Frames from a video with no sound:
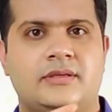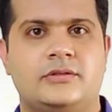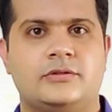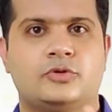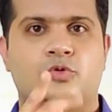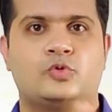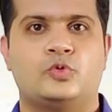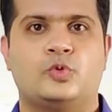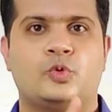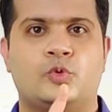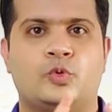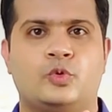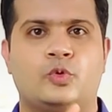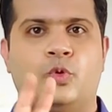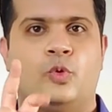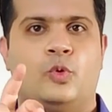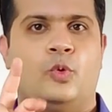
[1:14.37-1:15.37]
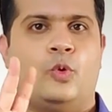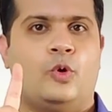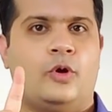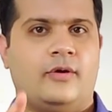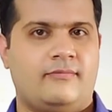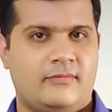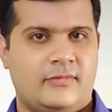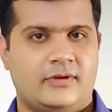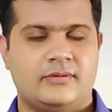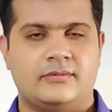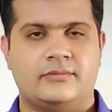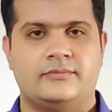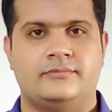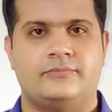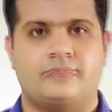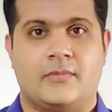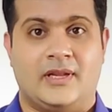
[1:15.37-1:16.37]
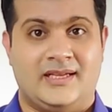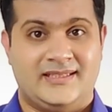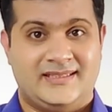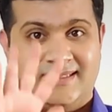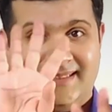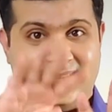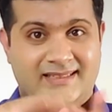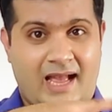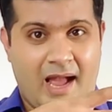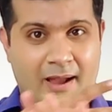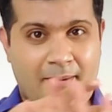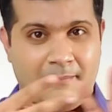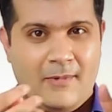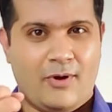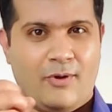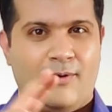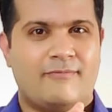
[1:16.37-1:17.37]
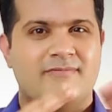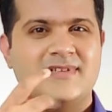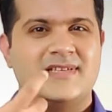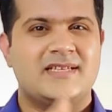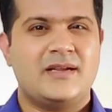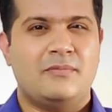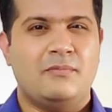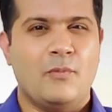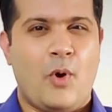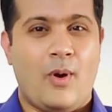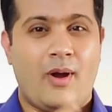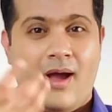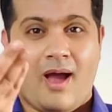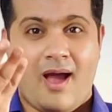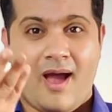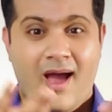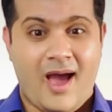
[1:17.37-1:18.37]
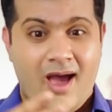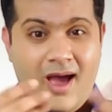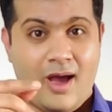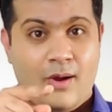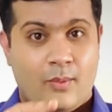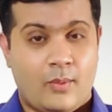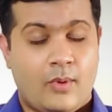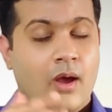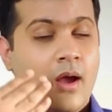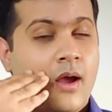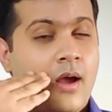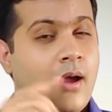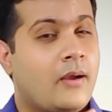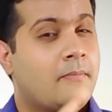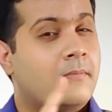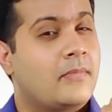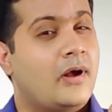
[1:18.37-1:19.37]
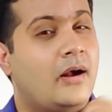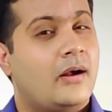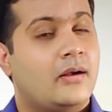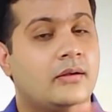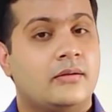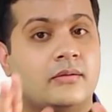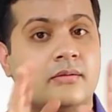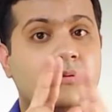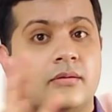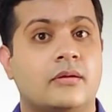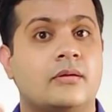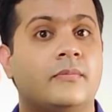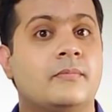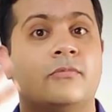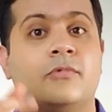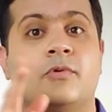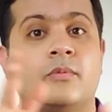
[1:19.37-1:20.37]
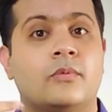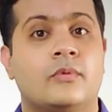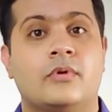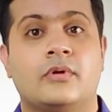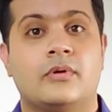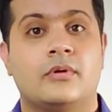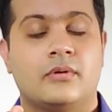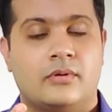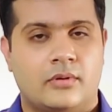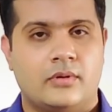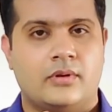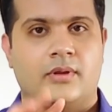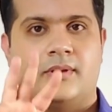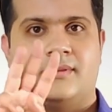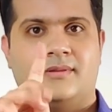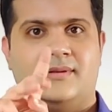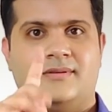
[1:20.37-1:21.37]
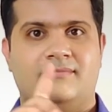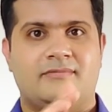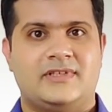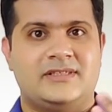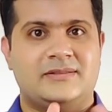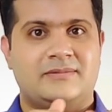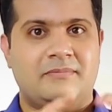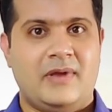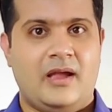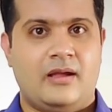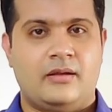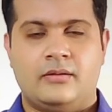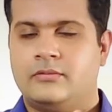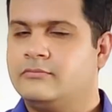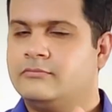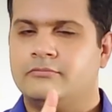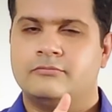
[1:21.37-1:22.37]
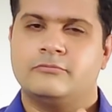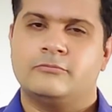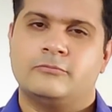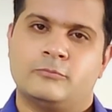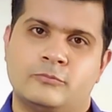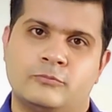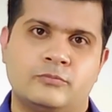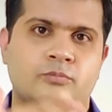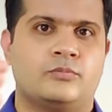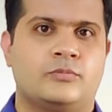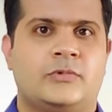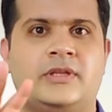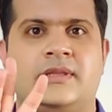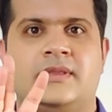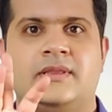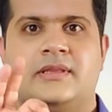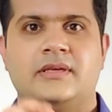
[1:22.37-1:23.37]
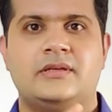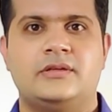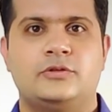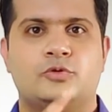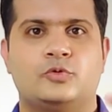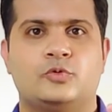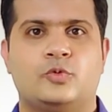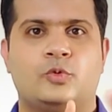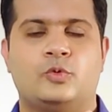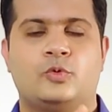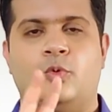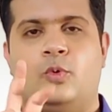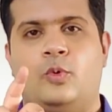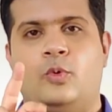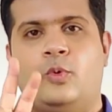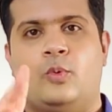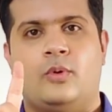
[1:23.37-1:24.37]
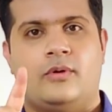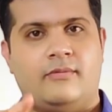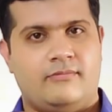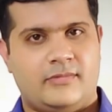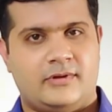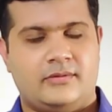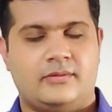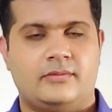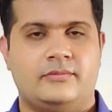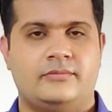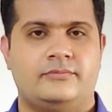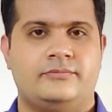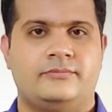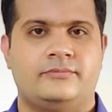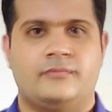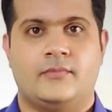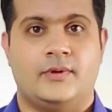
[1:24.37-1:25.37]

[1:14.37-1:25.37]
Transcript: has been extended to 30th June 2021. Due date for furnishing statement of reportable account has been extended to 30th June 2021 from 31st May.